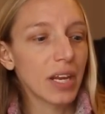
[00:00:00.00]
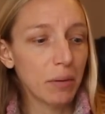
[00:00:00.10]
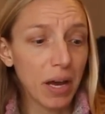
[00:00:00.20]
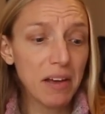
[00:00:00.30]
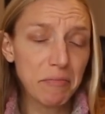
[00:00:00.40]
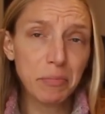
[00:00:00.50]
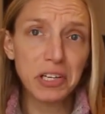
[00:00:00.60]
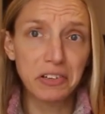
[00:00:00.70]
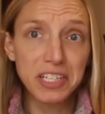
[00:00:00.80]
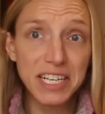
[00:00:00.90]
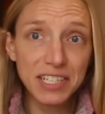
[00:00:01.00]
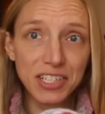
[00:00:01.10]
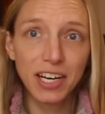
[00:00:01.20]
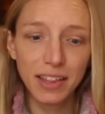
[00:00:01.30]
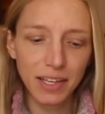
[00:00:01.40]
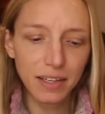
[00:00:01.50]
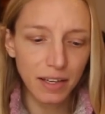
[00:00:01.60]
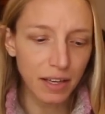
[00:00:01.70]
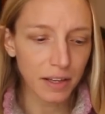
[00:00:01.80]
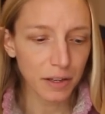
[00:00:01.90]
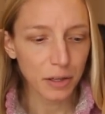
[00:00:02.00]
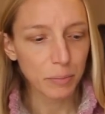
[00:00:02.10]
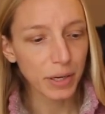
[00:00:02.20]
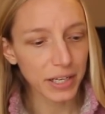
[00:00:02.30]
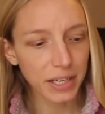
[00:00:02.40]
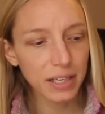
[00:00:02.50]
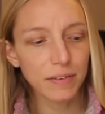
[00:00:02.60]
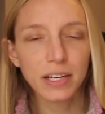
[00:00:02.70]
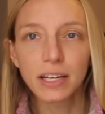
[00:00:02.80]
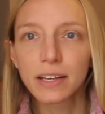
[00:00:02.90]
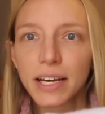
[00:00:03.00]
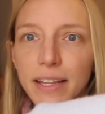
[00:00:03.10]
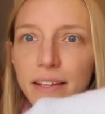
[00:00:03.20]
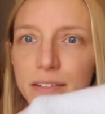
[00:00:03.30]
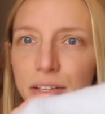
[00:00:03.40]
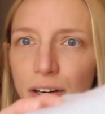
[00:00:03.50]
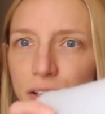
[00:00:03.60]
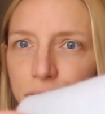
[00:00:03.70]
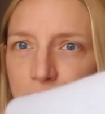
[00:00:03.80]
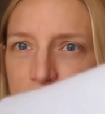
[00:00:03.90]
I have pretty good tension, I think, but even in like this yarn, for